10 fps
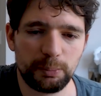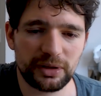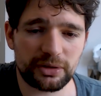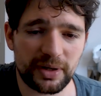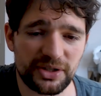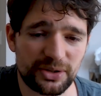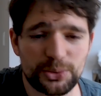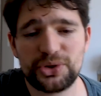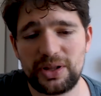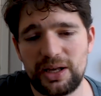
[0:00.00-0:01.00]
Bloodcrazed
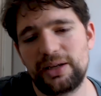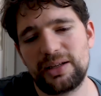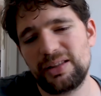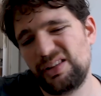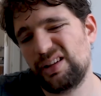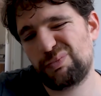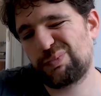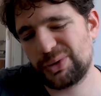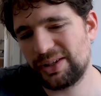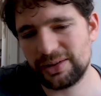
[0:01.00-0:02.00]
Socialite. I
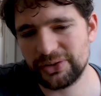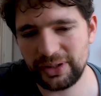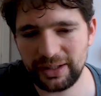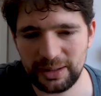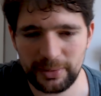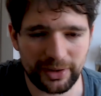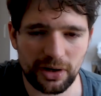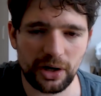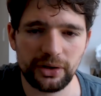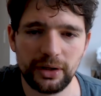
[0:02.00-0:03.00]
think pretty clearly a limited
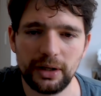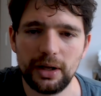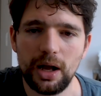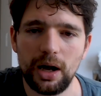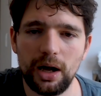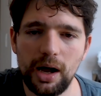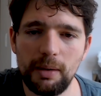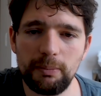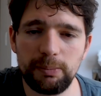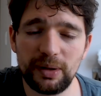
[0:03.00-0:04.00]
card.
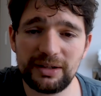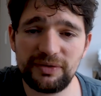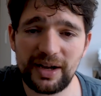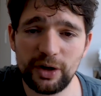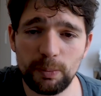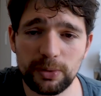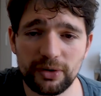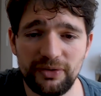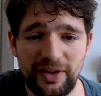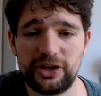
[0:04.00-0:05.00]
Blood Vial
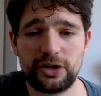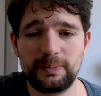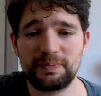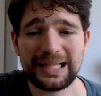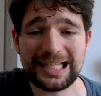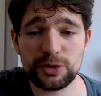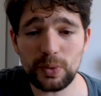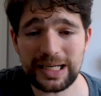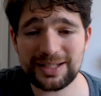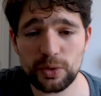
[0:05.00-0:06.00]
Purveyor. This
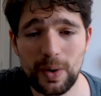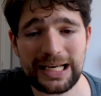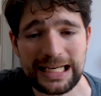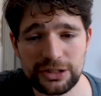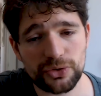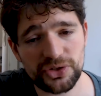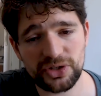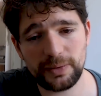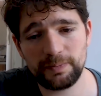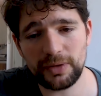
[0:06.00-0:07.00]
one is quite
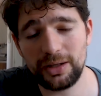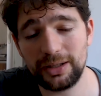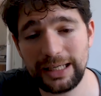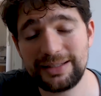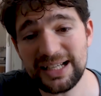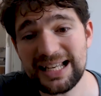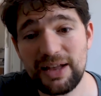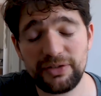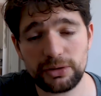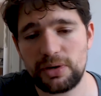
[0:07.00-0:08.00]
interesting. It does
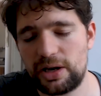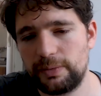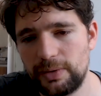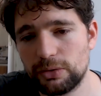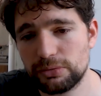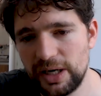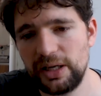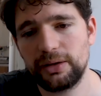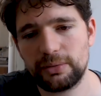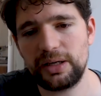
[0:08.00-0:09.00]
have an errata
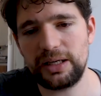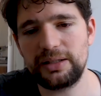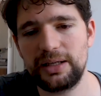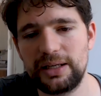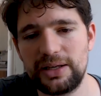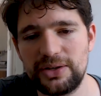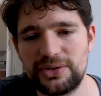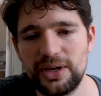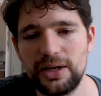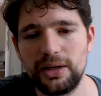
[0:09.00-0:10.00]
already, right? It
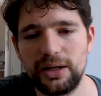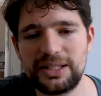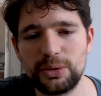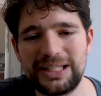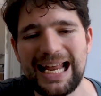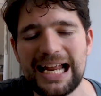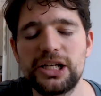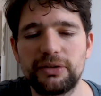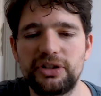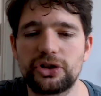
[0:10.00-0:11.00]
is until the
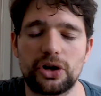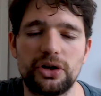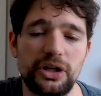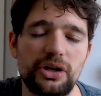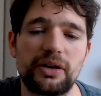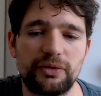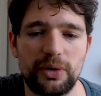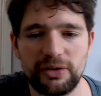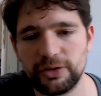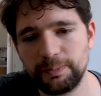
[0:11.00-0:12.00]
end of the turn and not
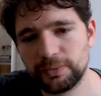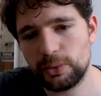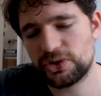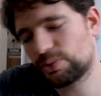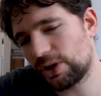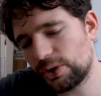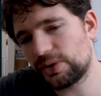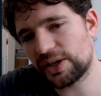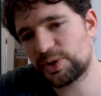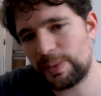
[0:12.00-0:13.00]
forever, which is what
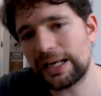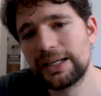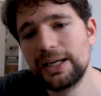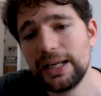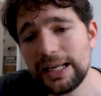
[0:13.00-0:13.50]
you'd expect.